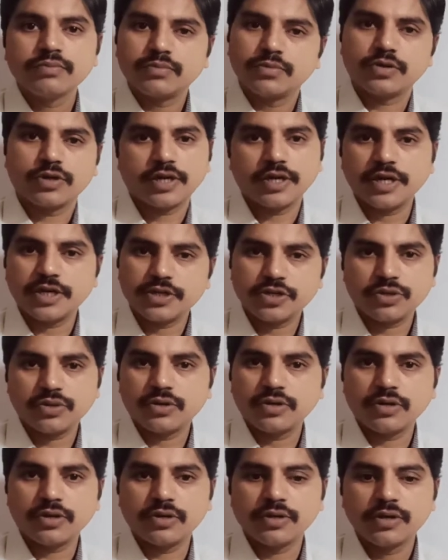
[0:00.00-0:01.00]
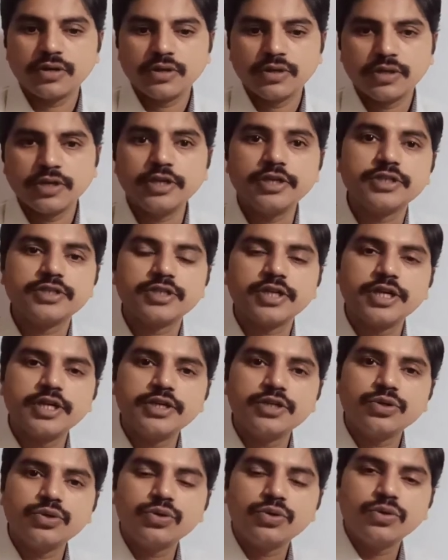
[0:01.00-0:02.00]
Correct or not? It is
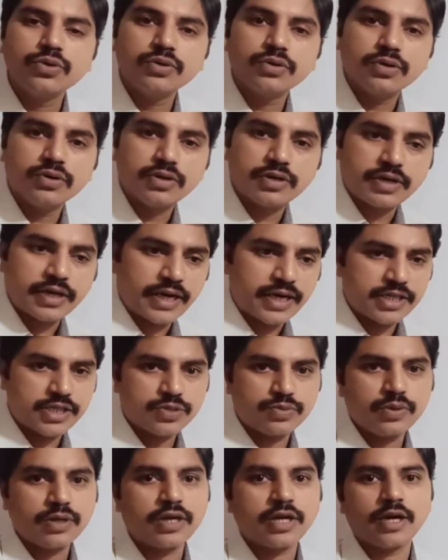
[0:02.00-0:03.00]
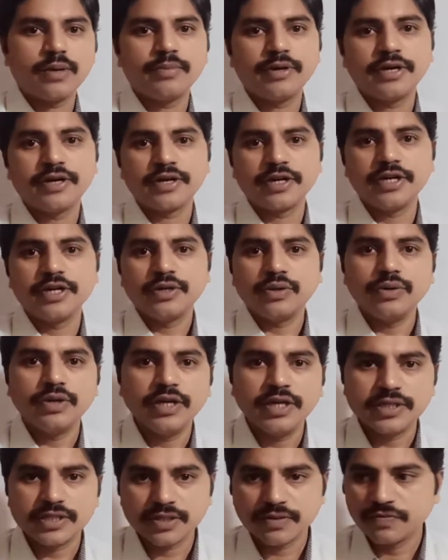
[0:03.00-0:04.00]
right to, rats will come and try to
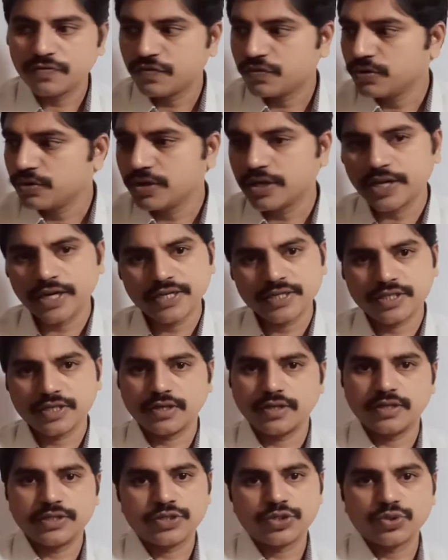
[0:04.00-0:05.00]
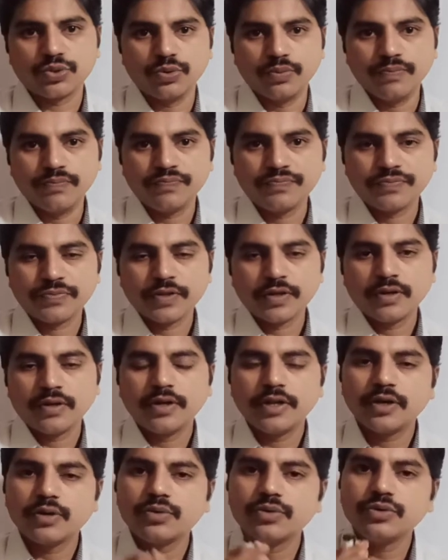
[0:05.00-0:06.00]
eat some food grains also.
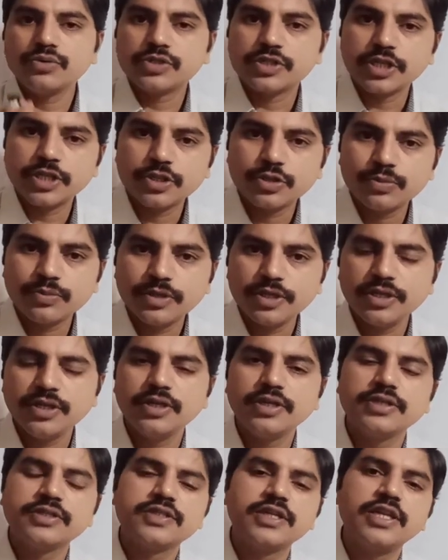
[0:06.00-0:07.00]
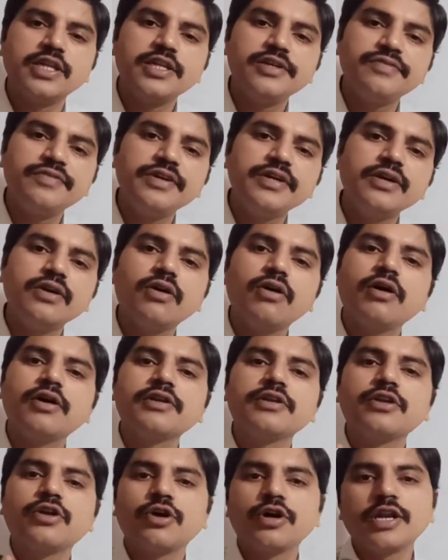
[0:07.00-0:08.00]
Now you say to me, it is a living
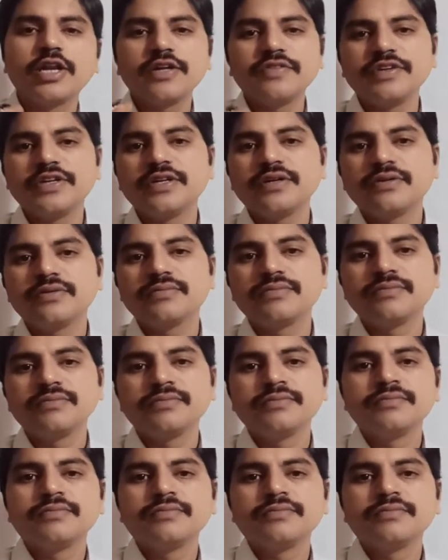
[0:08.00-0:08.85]
or non-living?